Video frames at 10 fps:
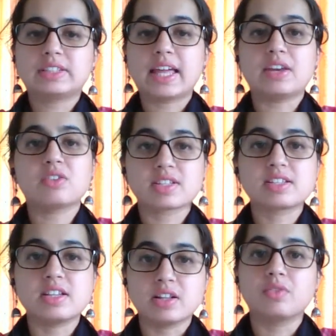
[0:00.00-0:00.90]
any of the
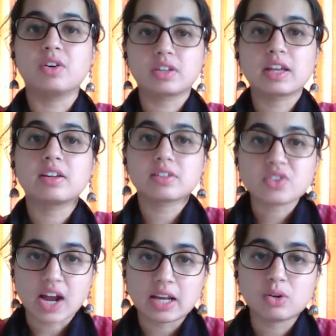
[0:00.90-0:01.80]
senior working in
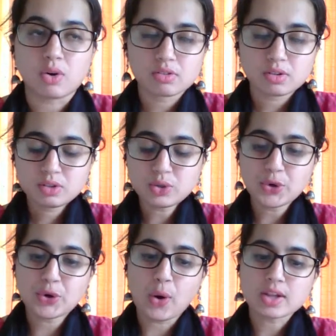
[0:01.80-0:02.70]
trial
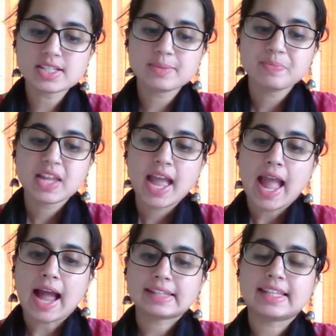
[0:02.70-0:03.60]
courts,
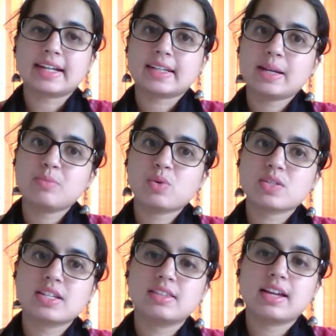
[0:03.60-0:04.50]
at that time you
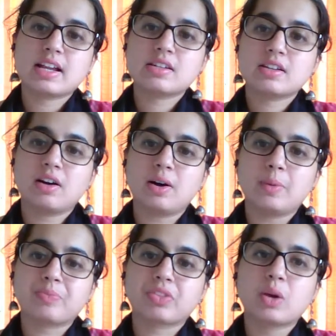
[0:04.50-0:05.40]
see
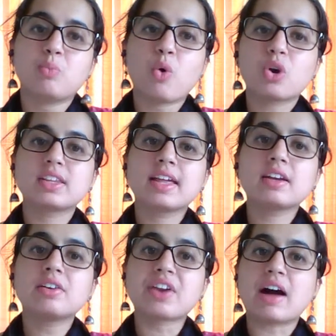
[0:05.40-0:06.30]
that more
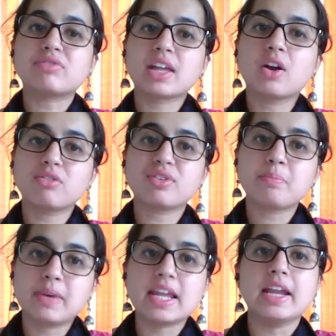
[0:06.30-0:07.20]
than drafting of a
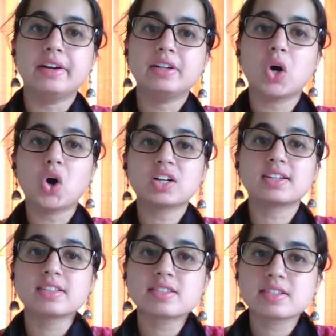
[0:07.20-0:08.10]
plaint or
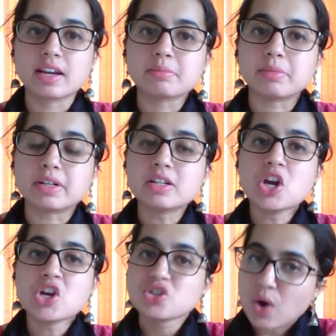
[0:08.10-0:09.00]
written statement,
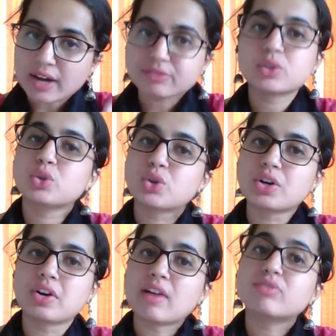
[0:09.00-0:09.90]
you have to
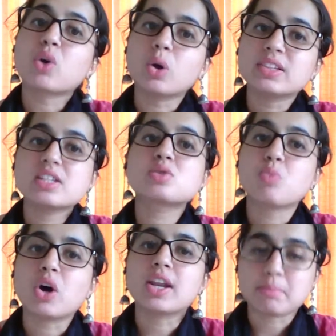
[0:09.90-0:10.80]
draft all these
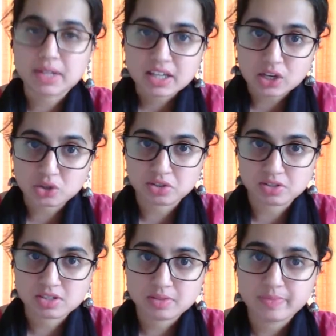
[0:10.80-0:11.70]
small applications.
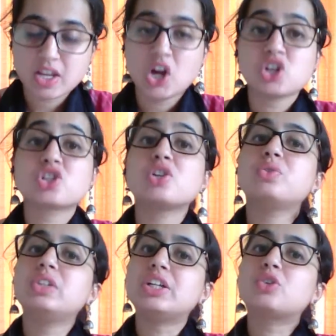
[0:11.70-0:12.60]
So
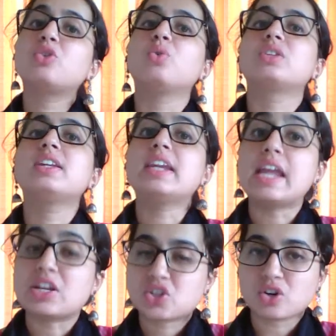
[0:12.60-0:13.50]
you need to know the
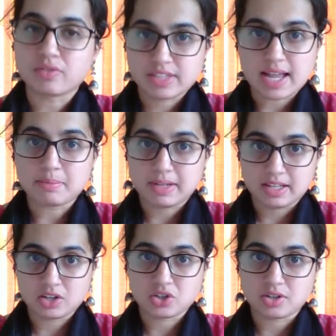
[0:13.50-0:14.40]
nature of the
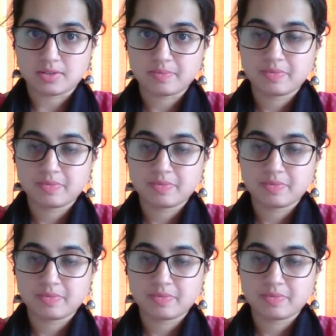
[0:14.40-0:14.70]
application.